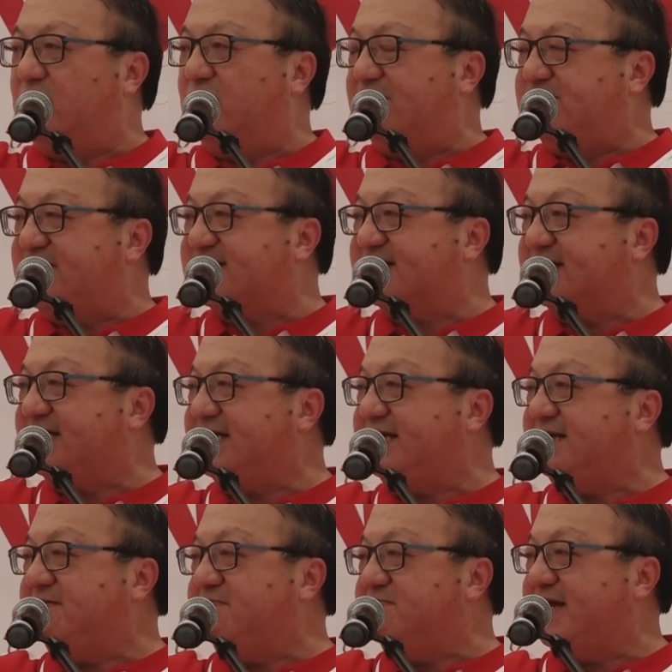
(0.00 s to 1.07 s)
When Mr.
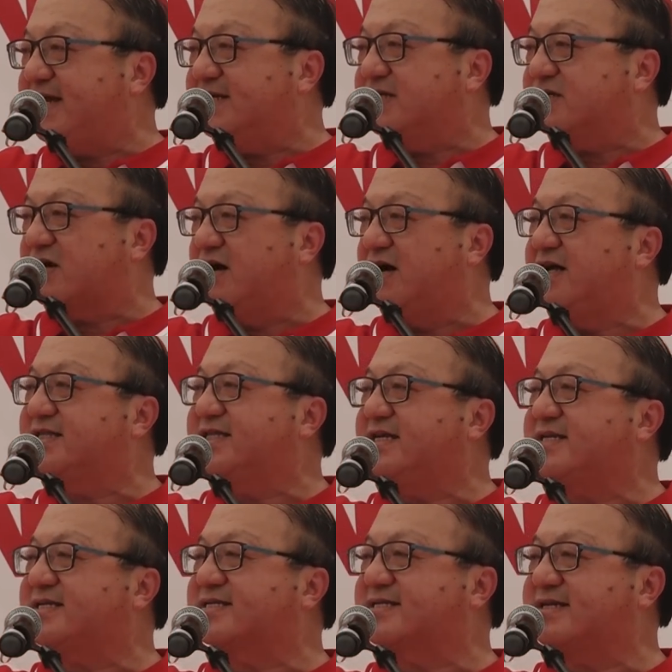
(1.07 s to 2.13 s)
Lee made the
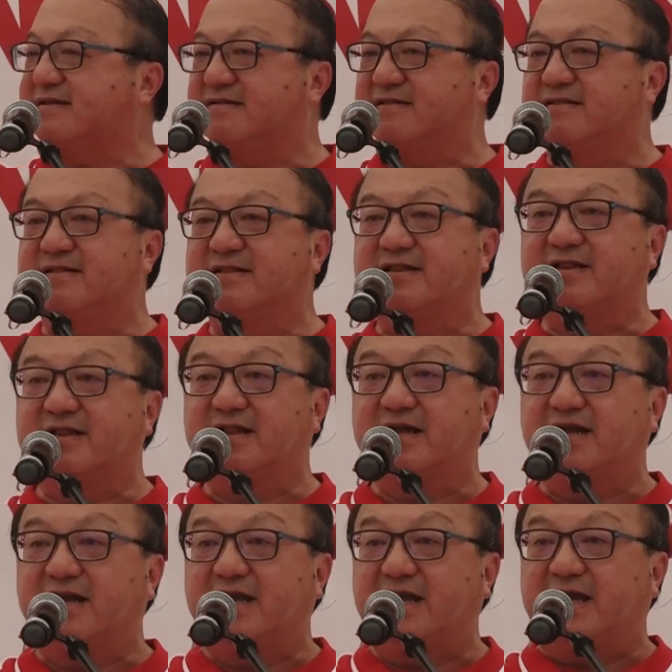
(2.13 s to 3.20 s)
codicil,
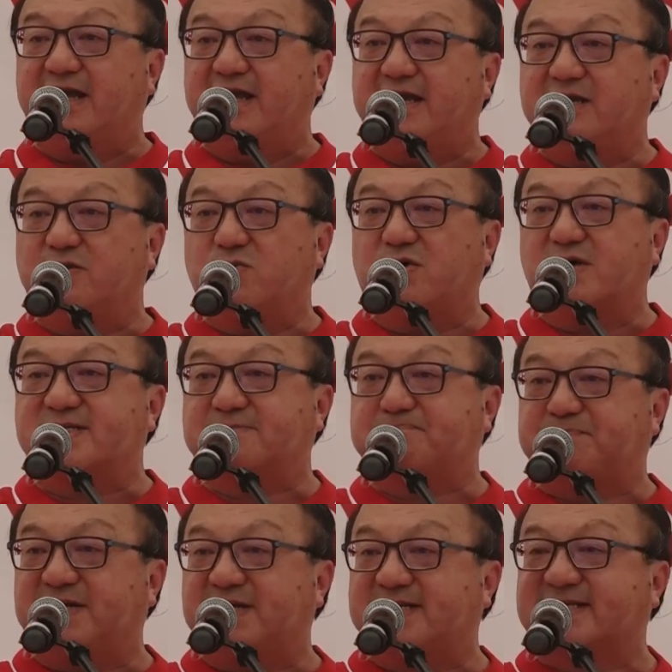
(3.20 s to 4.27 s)
it was
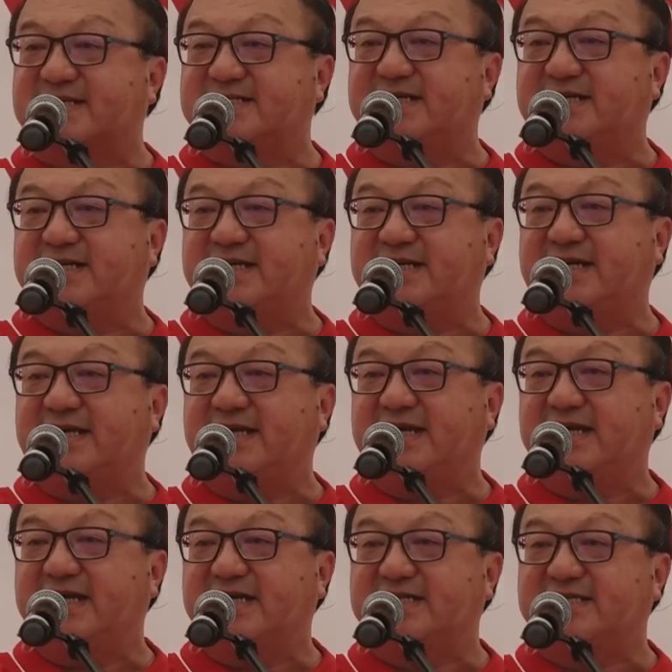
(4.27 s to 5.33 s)
personally
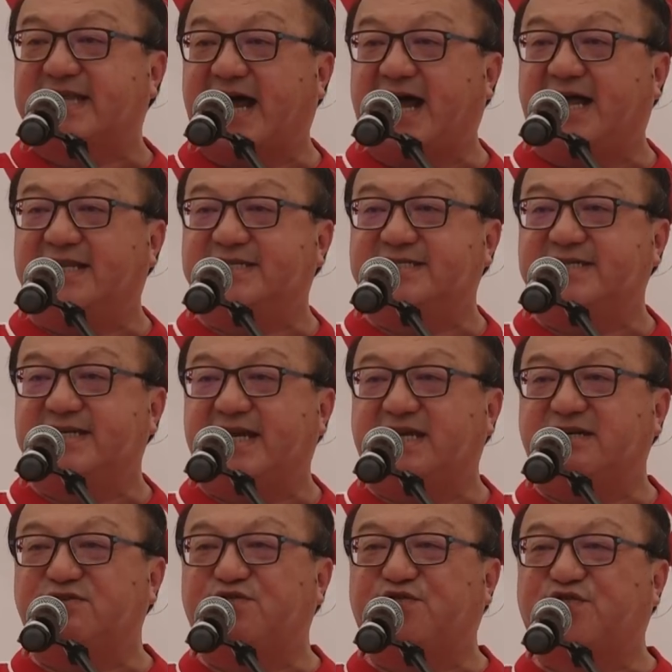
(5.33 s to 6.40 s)
done
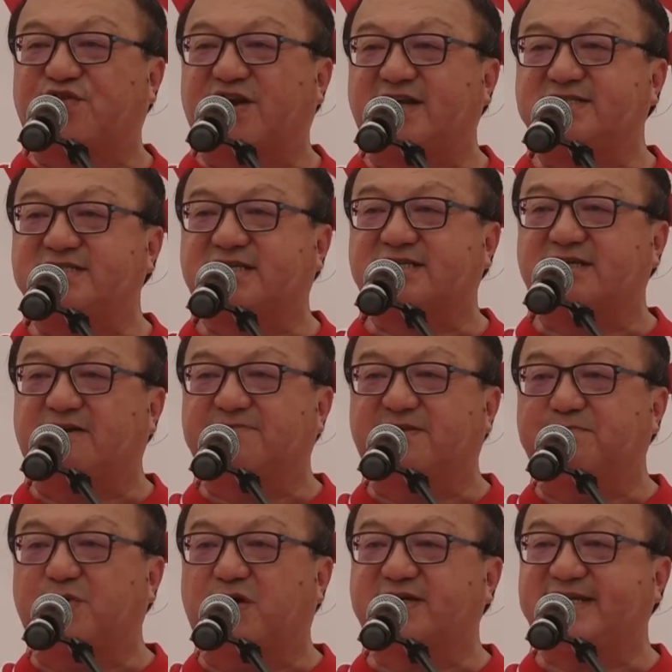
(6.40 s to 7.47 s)
in front of
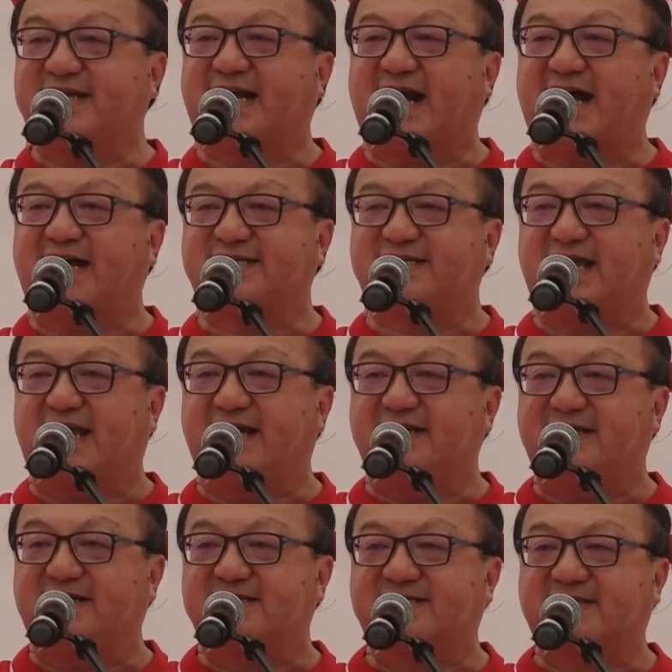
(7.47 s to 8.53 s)
the bodyguard
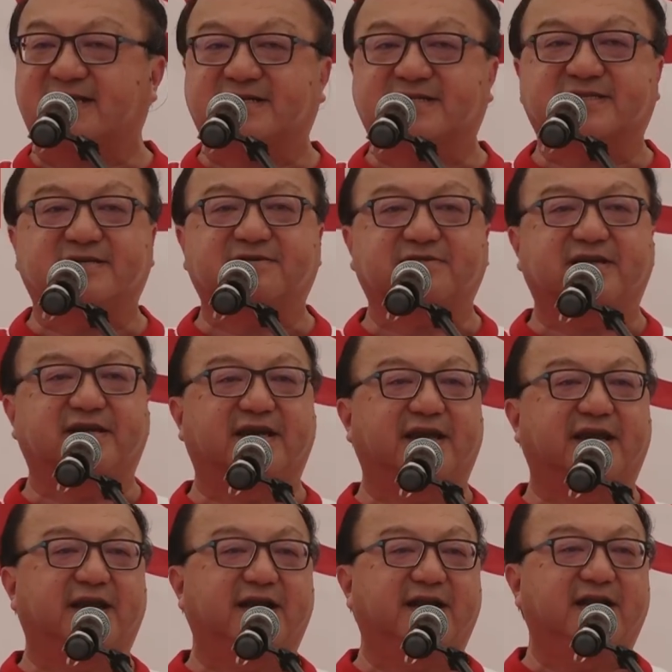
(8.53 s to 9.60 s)
and the secretary.
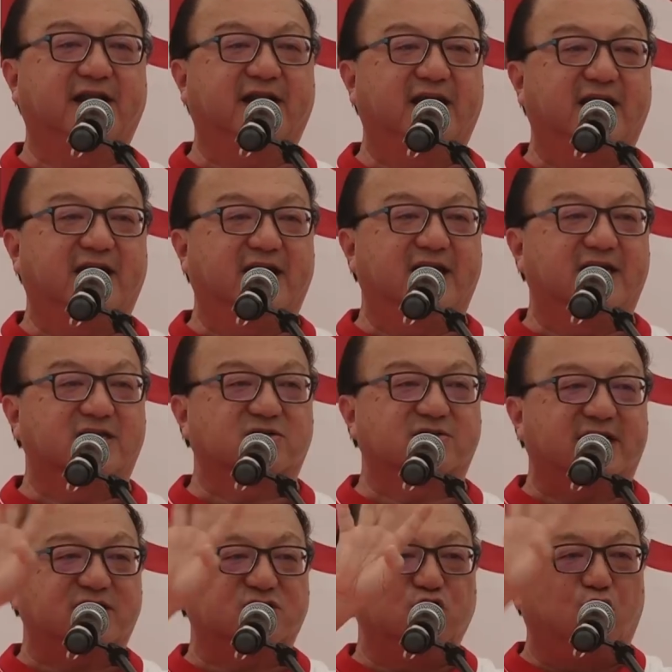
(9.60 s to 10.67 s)

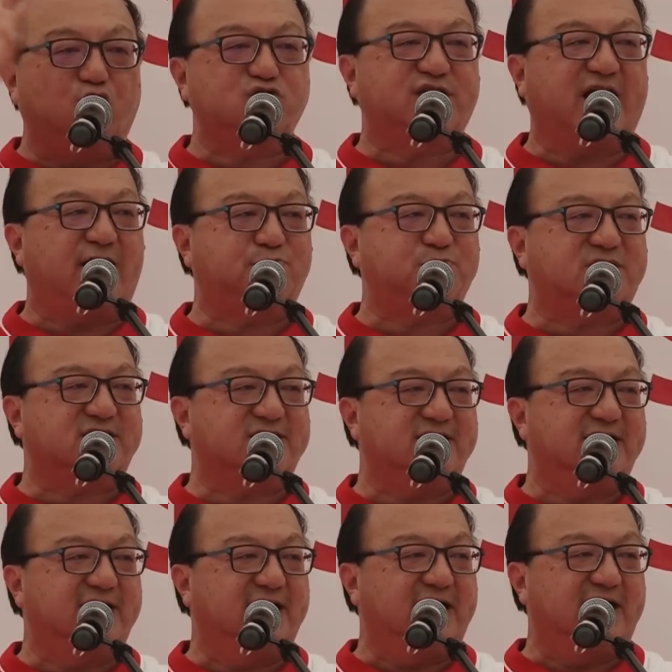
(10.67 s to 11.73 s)
So there's no doubt
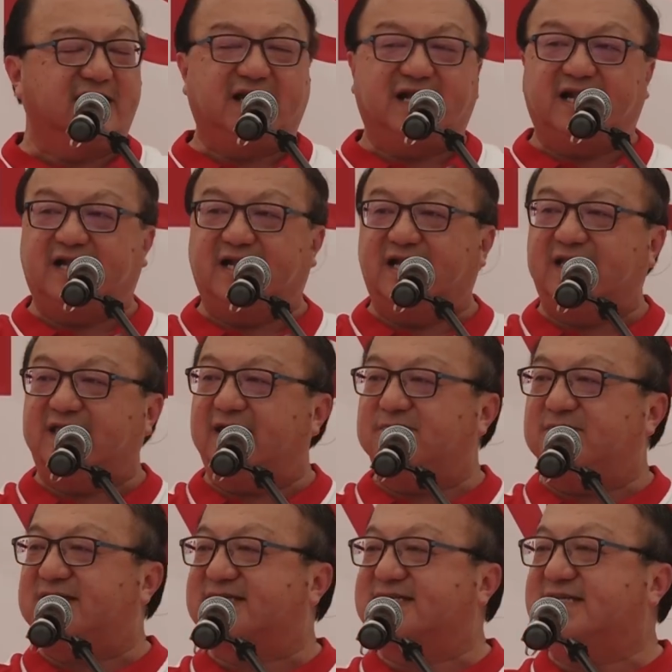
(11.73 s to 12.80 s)

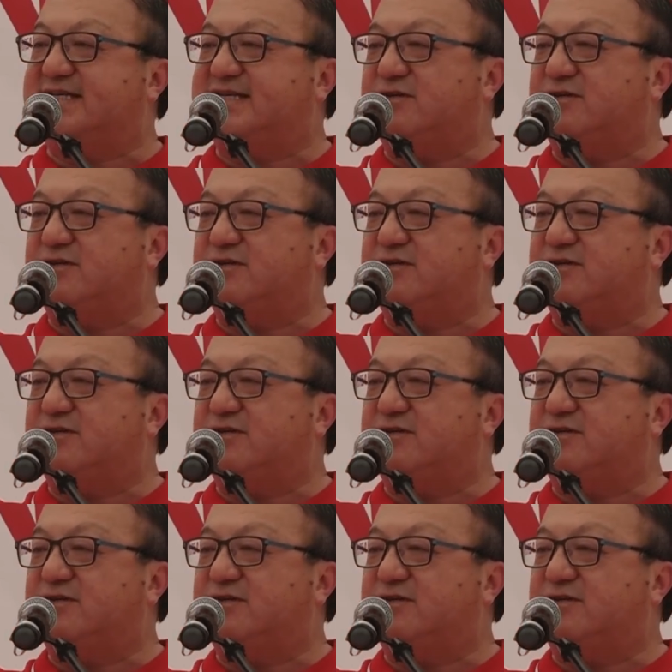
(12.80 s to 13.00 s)
that Mr.